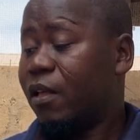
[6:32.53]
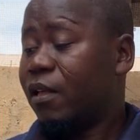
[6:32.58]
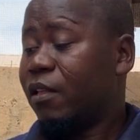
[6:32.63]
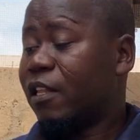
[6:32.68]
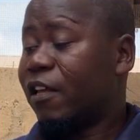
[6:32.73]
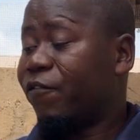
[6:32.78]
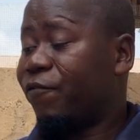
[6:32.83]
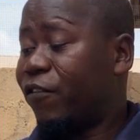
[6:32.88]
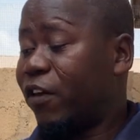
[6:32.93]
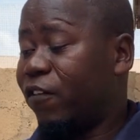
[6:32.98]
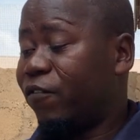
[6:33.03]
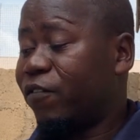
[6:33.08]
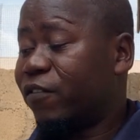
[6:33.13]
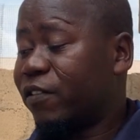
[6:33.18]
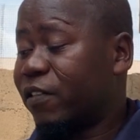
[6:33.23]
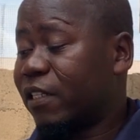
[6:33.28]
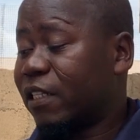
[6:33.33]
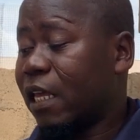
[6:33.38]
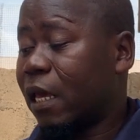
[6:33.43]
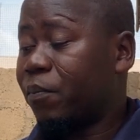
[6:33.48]
The fifth
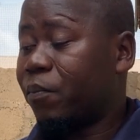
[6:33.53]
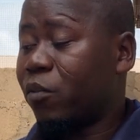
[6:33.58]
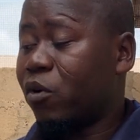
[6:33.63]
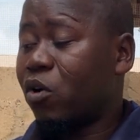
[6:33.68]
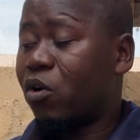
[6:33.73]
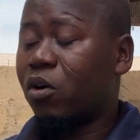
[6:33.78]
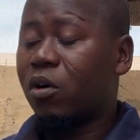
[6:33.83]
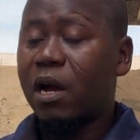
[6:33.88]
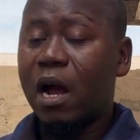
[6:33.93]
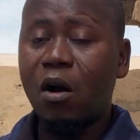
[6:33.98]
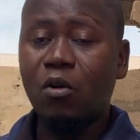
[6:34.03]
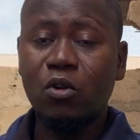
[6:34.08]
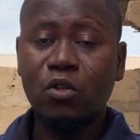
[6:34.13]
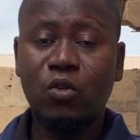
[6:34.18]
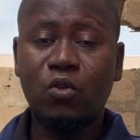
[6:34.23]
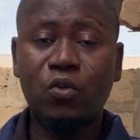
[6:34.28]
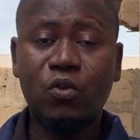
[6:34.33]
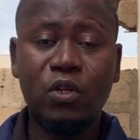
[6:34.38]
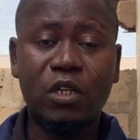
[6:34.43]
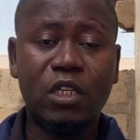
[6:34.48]
step I will
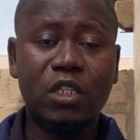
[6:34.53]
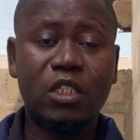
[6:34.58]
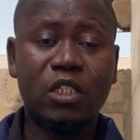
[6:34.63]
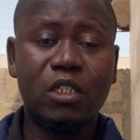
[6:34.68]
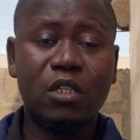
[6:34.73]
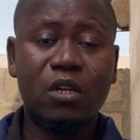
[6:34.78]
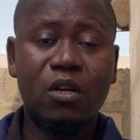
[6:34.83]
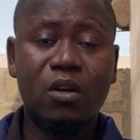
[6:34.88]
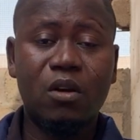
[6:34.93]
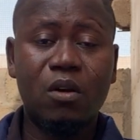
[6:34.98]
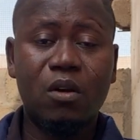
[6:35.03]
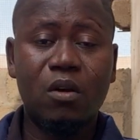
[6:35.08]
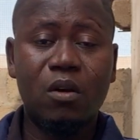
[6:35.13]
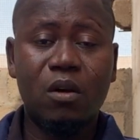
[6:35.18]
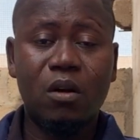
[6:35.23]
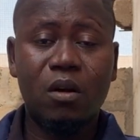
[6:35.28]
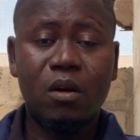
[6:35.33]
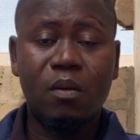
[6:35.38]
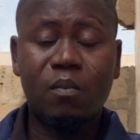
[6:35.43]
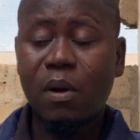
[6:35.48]
do is
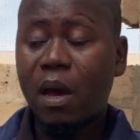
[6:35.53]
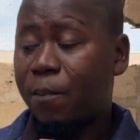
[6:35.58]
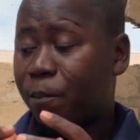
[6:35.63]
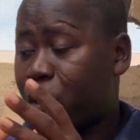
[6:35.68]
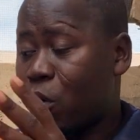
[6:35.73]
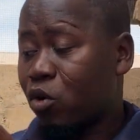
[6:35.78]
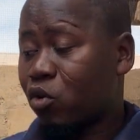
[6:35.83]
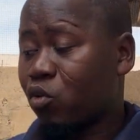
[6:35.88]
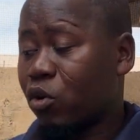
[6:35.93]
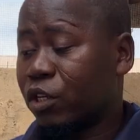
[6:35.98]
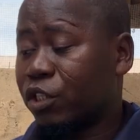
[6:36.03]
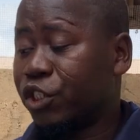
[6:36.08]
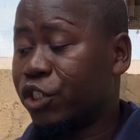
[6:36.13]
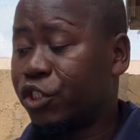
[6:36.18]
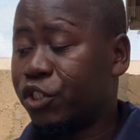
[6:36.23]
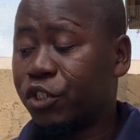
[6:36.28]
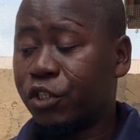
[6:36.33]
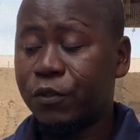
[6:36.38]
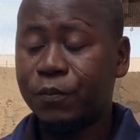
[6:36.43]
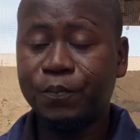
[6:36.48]
my pond
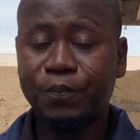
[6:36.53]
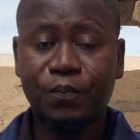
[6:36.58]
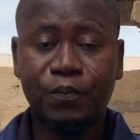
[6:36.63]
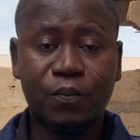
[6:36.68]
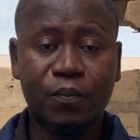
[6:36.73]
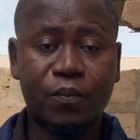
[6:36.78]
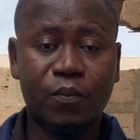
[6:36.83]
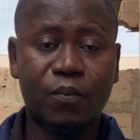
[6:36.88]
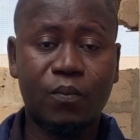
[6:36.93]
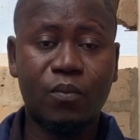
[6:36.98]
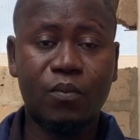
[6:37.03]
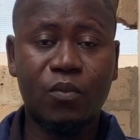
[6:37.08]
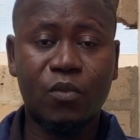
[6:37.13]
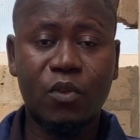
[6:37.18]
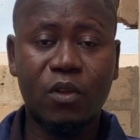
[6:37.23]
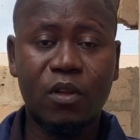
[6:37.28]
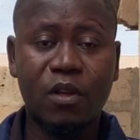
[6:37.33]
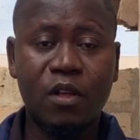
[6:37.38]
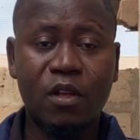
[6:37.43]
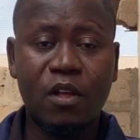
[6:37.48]
conditioner.
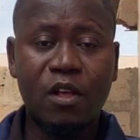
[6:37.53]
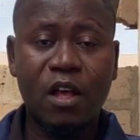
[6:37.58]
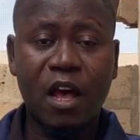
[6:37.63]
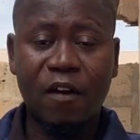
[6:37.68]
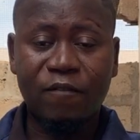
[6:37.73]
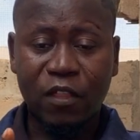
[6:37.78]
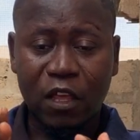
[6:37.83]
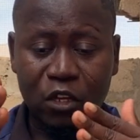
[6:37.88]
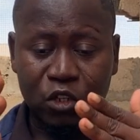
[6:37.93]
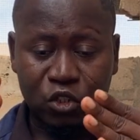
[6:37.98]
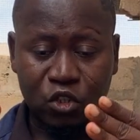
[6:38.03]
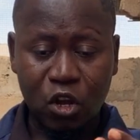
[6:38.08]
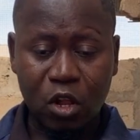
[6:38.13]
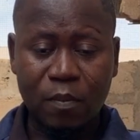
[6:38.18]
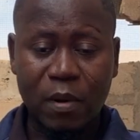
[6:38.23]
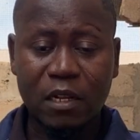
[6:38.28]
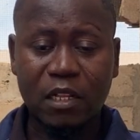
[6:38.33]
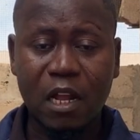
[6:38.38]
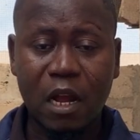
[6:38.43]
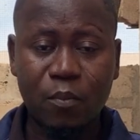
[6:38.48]
After installing
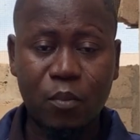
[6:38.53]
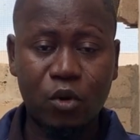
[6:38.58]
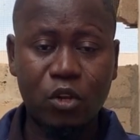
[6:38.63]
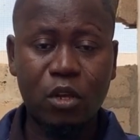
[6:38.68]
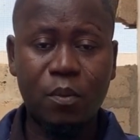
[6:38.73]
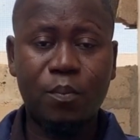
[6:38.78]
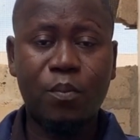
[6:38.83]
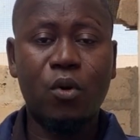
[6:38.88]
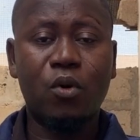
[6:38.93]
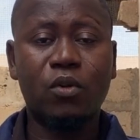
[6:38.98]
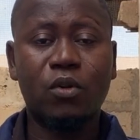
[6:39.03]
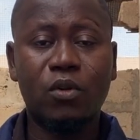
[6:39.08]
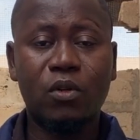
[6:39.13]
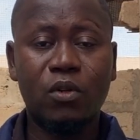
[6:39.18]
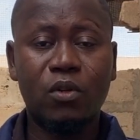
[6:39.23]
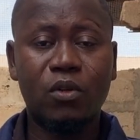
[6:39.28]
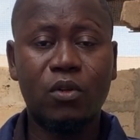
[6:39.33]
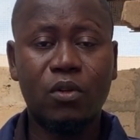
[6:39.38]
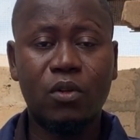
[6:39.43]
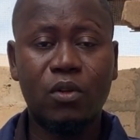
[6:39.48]
my tarpaulin pond,
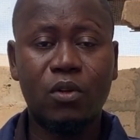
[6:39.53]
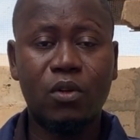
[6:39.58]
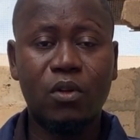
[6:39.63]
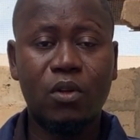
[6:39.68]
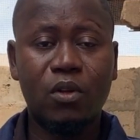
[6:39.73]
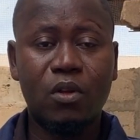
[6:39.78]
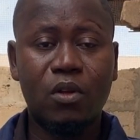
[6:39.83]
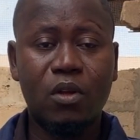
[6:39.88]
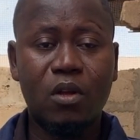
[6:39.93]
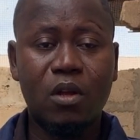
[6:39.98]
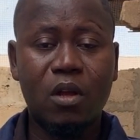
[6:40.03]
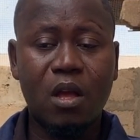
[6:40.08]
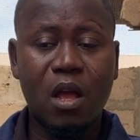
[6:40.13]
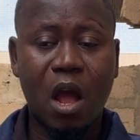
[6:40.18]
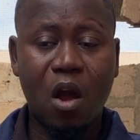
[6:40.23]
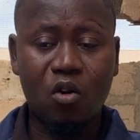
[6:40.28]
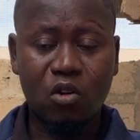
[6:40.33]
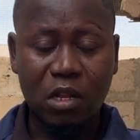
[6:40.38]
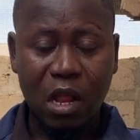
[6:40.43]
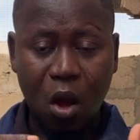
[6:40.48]

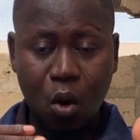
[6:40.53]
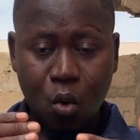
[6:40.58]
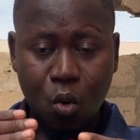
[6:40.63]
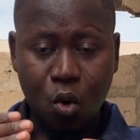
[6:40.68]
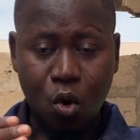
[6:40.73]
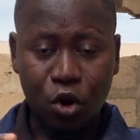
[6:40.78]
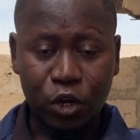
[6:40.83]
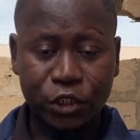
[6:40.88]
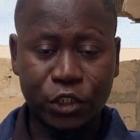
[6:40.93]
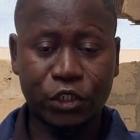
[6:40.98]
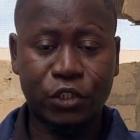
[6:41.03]
I will now wash